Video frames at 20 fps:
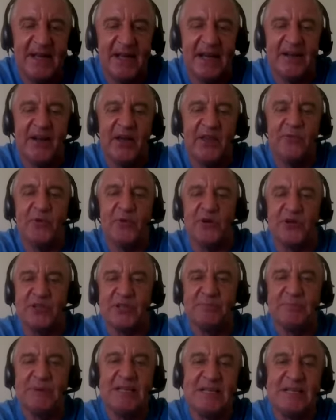In other
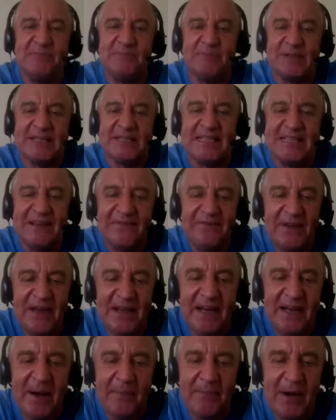words, be
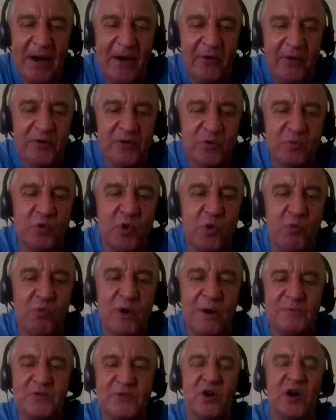specific about what
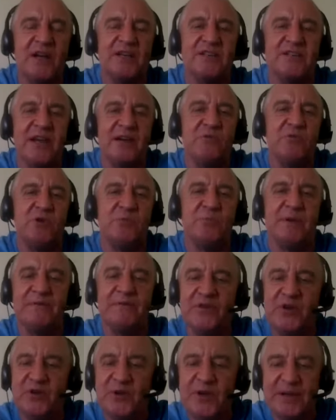websites they will be
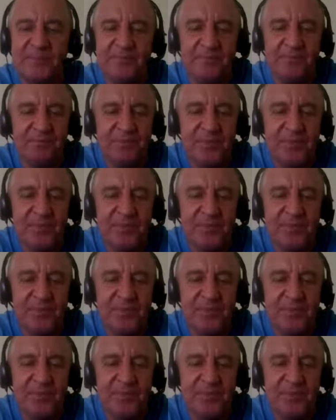viewing,